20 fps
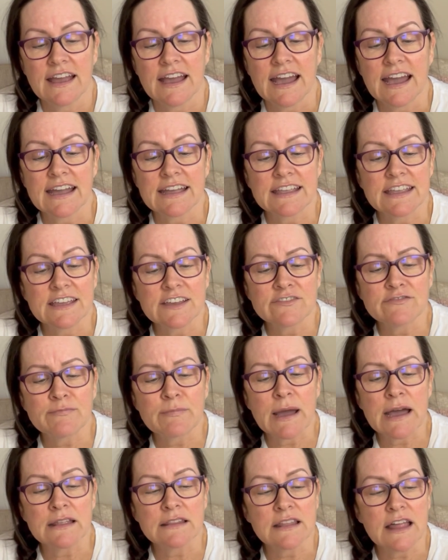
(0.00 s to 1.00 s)
I give
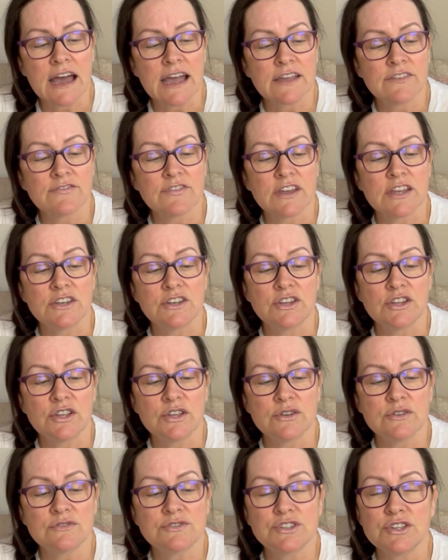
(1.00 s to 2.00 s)
my life
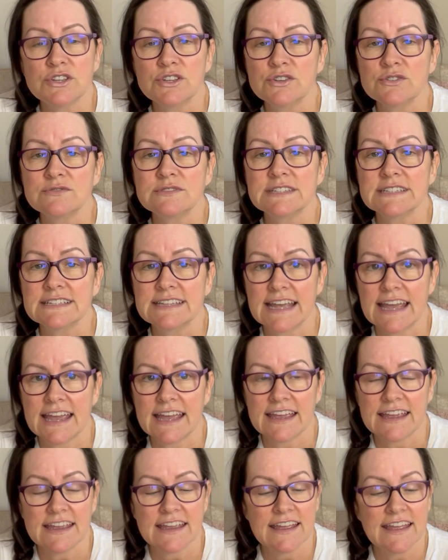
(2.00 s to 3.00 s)
anew to you
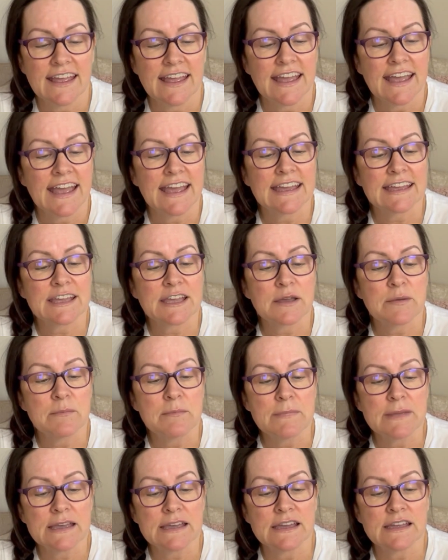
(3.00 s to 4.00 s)
today and
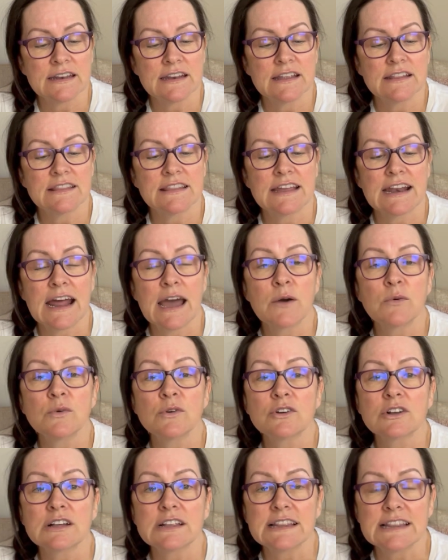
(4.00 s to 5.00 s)
commit that I will
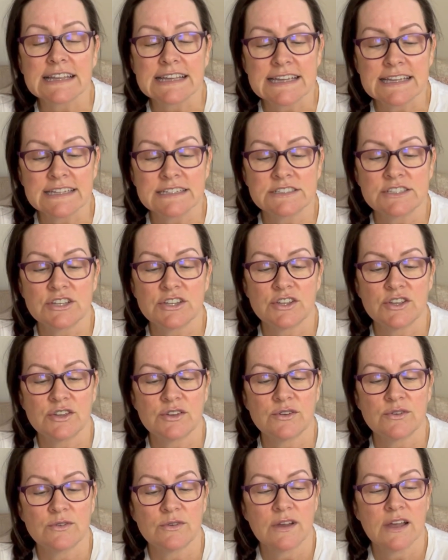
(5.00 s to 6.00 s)
cling to
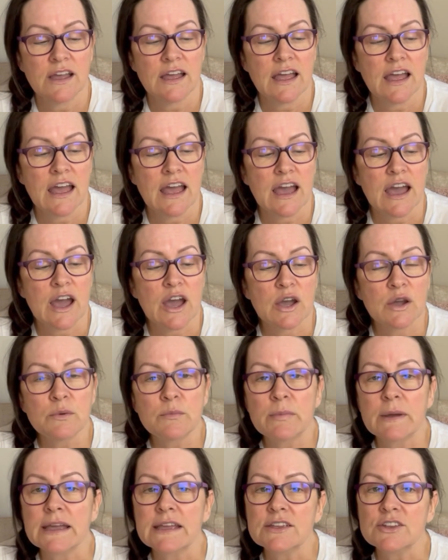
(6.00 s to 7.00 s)
you,
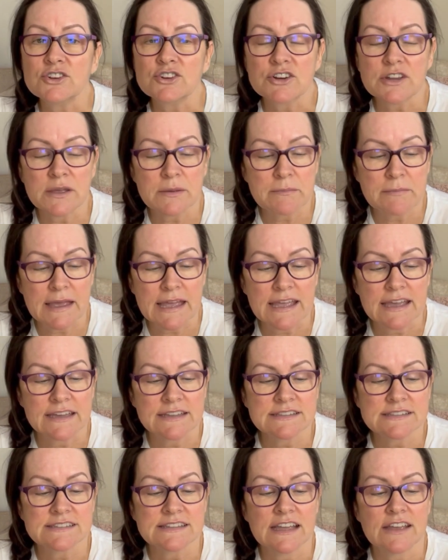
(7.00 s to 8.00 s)
obey your
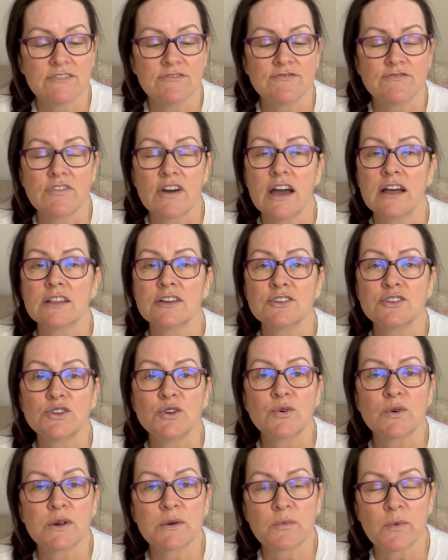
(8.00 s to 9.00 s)
commands, and follow
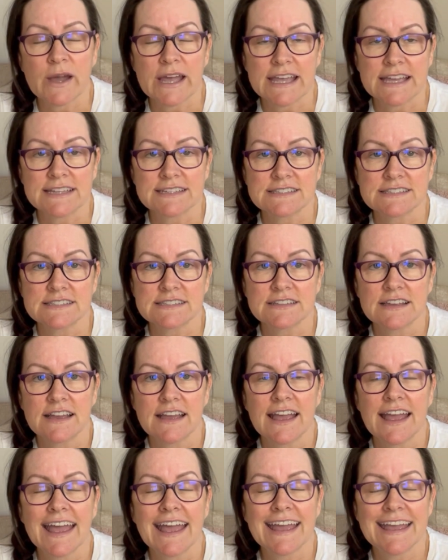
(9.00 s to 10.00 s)
your ways.
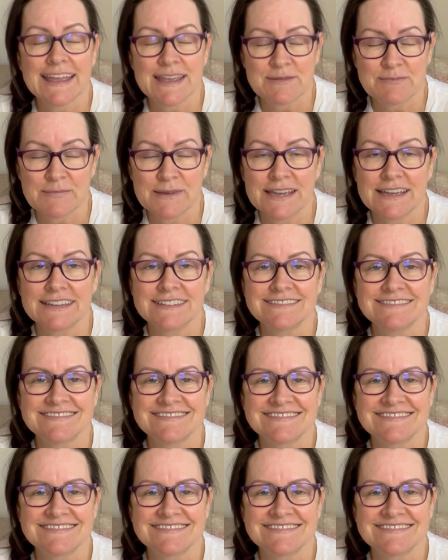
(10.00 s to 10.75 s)
Amen.